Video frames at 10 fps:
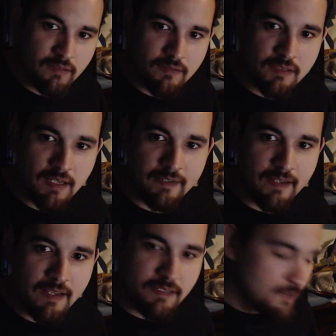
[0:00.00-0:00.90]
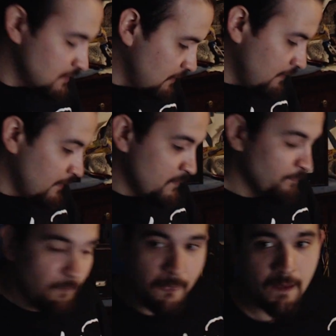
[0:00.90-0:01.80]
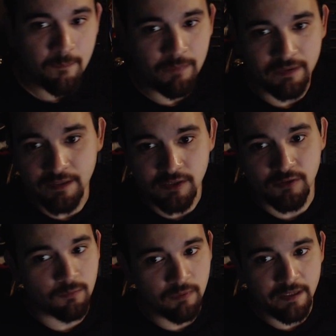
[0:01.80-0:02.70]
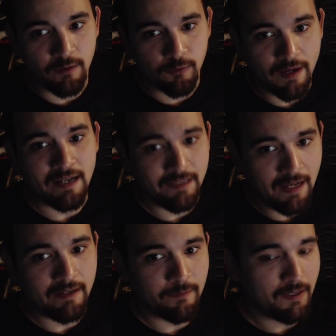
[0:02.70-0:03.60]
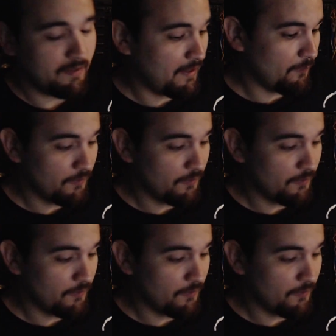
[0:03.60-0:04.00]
It's kind of nice. But this is the real granddaddy right now.